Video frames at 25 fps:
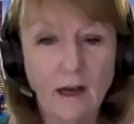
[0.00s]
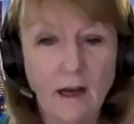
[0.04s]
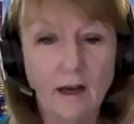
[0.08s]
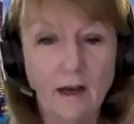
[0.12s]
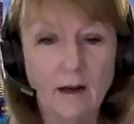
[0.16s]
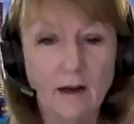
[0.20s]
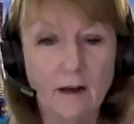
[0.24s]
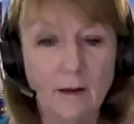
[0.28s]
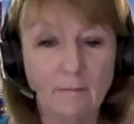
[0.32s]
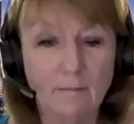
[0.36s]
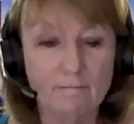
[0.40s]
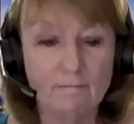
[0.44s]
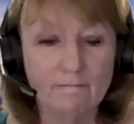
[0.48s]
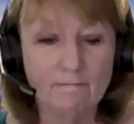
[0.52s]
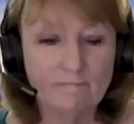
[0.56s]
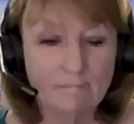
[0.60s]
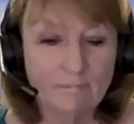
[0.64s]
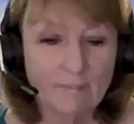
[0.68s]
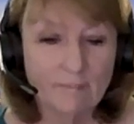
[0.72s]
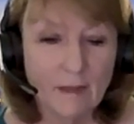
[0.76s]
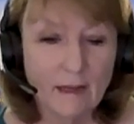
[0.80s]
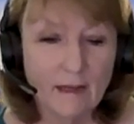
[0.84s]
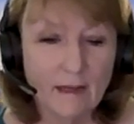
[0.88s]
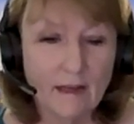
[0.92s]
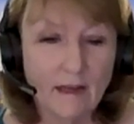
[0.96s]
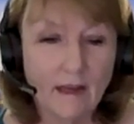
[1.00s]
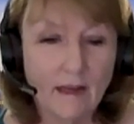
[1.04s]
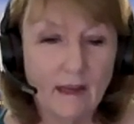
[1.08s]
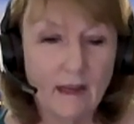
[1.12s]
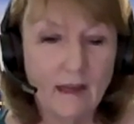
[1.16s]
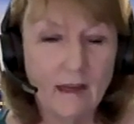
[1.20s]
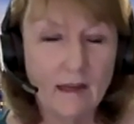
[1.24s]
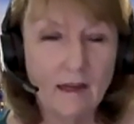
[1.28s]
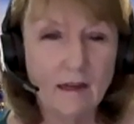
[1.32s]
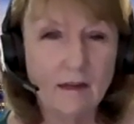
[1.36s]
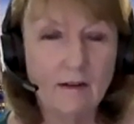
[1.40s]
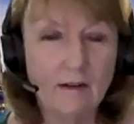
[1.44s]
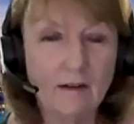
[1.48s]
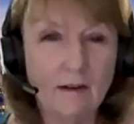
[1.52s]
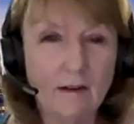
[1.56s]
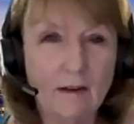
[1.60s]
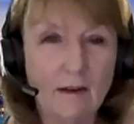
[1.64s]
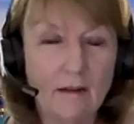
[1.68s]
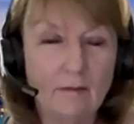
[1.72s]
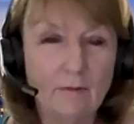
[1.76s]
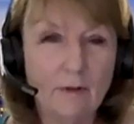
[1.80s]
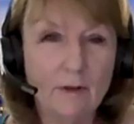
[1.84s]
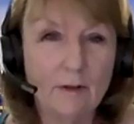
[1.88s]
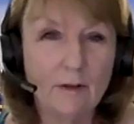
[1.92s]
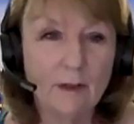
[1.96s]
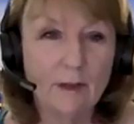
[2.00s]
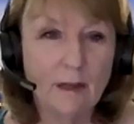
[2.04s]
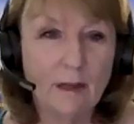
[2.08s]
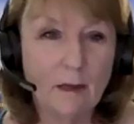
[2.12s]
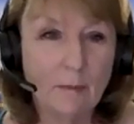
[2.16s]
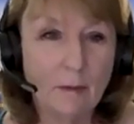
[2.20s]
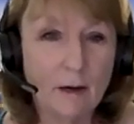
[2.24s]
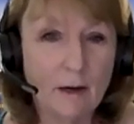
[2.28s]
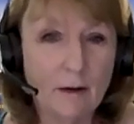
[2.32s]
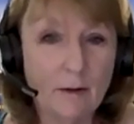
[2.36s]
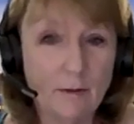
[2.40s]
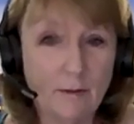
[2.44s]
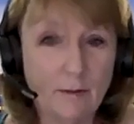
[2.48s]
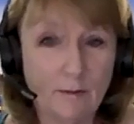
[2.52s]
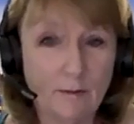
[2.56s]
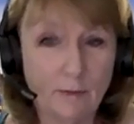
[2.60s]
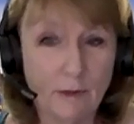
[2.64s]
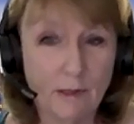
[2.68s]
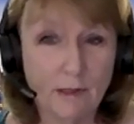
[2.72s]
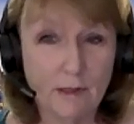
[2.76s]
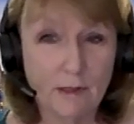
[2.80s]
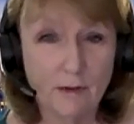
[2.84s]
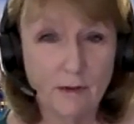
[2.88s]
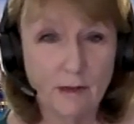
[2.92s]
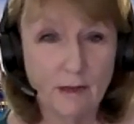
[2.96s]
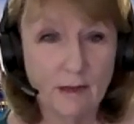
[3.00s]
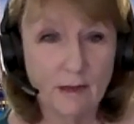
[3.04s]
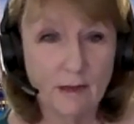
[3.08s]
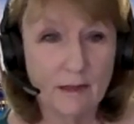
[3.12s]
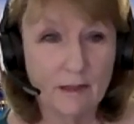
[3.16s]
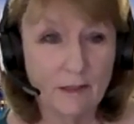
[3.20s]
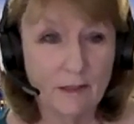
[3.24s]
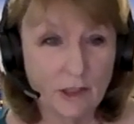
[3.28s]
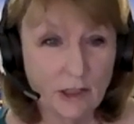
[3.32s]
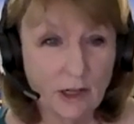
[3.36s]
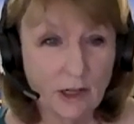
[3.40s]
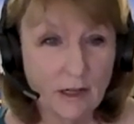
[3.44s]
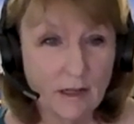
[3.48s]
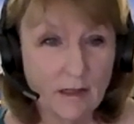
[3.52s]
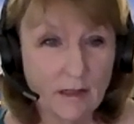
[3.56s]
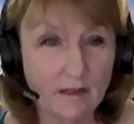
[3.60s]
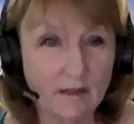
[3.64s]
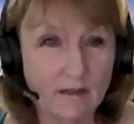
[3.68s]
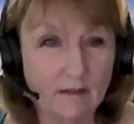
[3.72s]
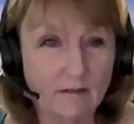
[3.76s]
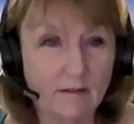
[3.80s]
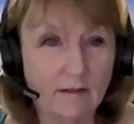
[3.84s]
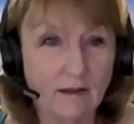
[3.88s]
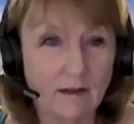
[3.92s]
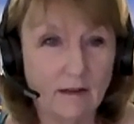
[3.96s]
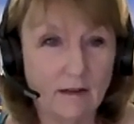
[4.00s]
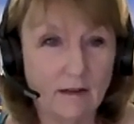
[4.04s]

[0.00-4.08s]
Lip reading: And when you think about what's going on in China,